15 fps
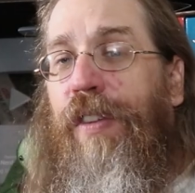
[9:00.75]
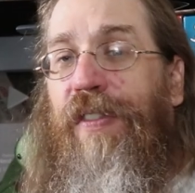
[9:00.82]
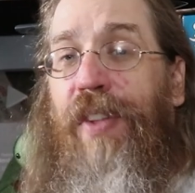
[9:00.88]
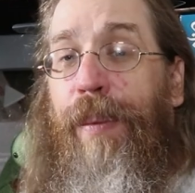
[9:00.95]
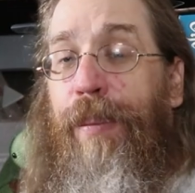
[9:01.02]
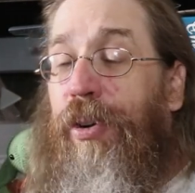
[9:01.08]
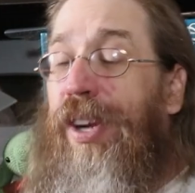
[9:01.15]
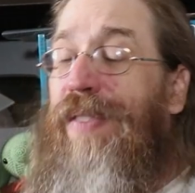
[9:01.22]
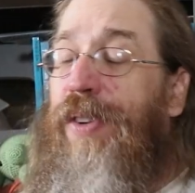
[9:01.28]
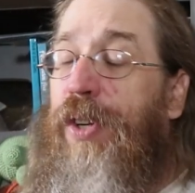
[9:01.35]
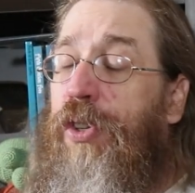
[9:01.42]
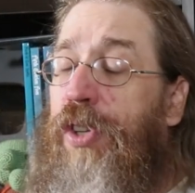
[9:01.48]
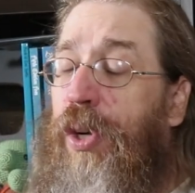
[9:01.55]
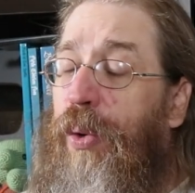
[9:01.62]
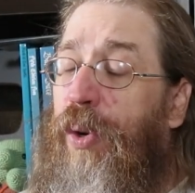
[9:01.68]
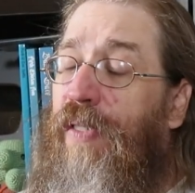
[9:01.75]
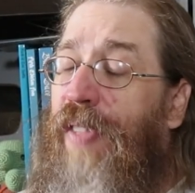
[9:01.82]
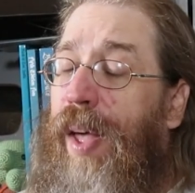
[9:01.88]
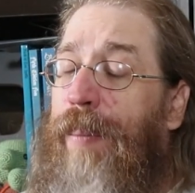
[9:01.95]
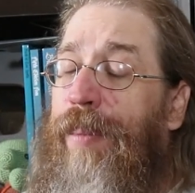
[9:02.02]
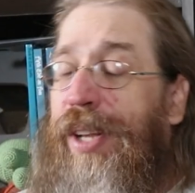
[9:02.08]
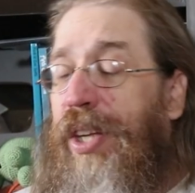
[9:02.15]
of them or even two of
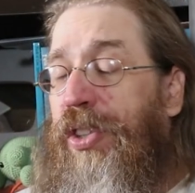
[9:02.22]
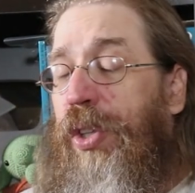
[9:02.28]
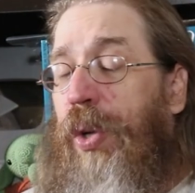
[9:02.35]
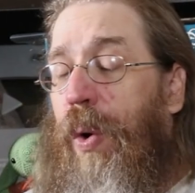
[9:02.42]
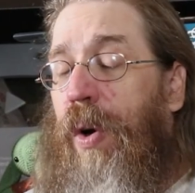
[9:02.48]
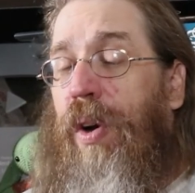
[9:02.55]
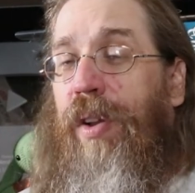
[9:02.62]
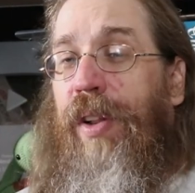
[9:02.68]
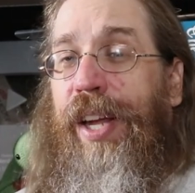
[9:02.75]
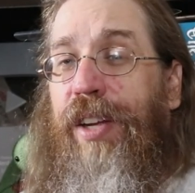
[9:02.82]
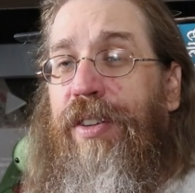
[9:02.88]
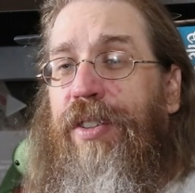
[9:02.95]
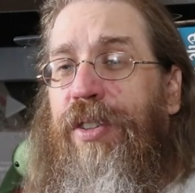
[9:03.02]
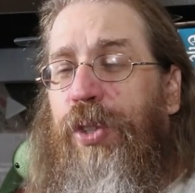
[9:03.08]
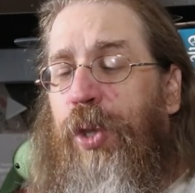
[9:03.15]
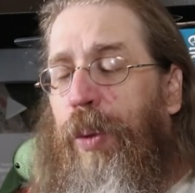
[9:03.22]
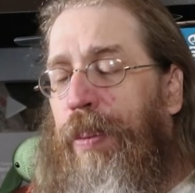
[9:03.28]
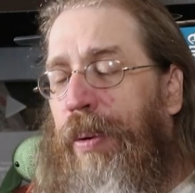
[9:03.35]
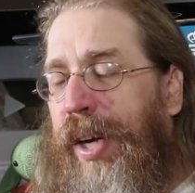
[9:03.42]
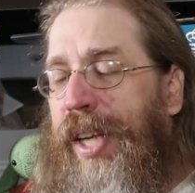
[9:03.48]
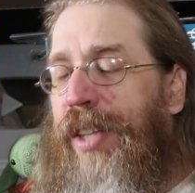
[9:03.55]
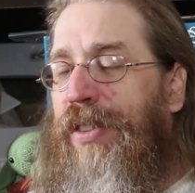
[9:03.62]
them unless you're like
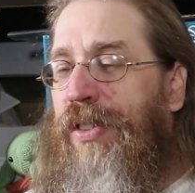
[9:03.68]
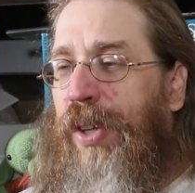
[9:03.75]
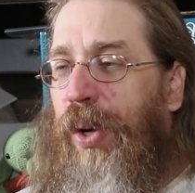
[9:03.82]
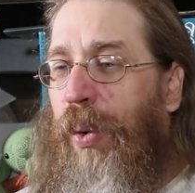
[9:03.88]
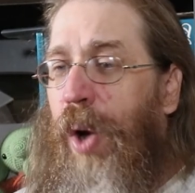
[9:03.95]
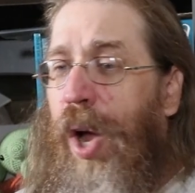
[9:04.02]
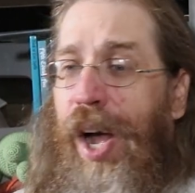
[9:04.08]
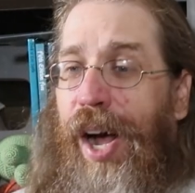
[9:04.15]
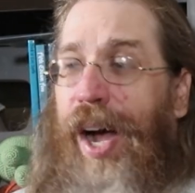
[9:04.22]
super into,